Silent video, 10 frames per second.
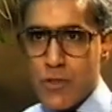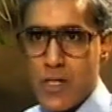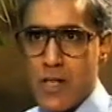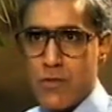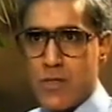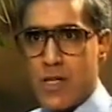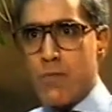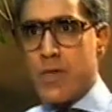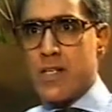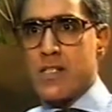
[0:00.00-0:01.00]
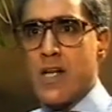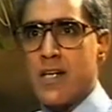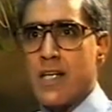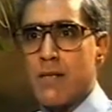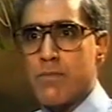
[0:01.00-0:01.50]
Gujral, to name one, are
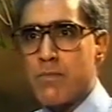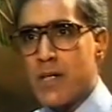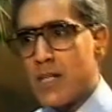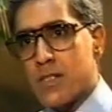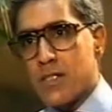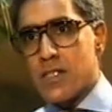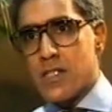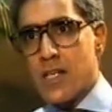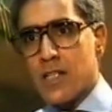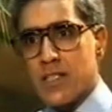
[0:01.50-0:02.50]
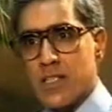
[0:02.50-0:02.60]
standing up in Parliament and saying